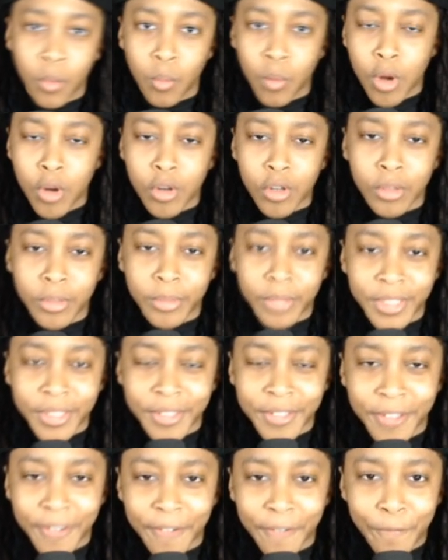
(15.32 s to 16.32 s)
Welcome
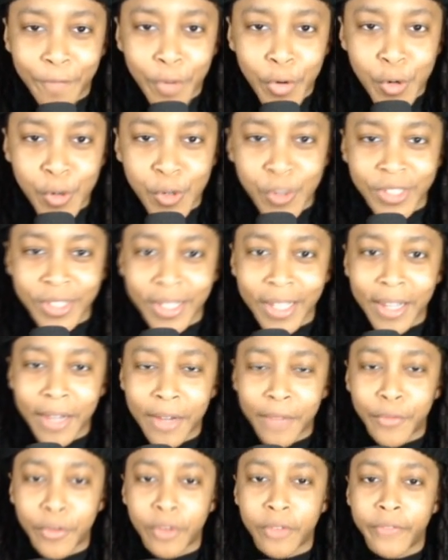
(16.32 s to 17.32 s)
to the first
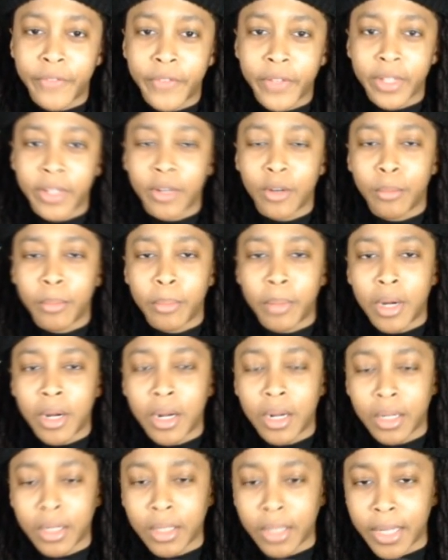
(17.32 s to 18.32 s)
ever video
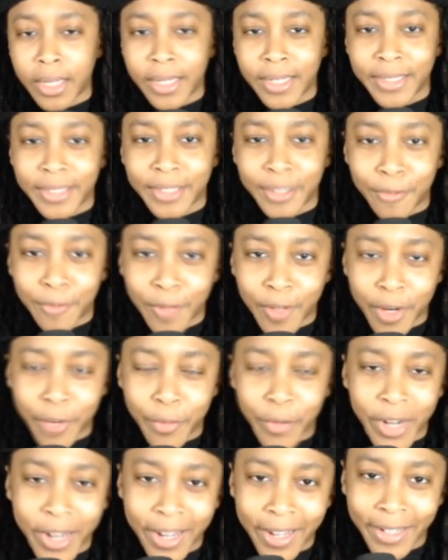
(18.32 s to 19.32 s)
podcast of
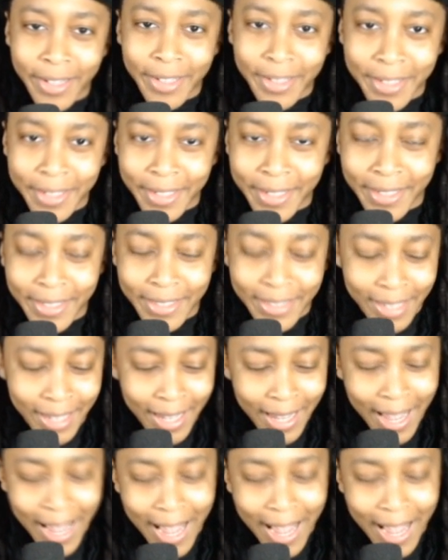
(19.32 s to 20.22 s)
Leverett Analytics.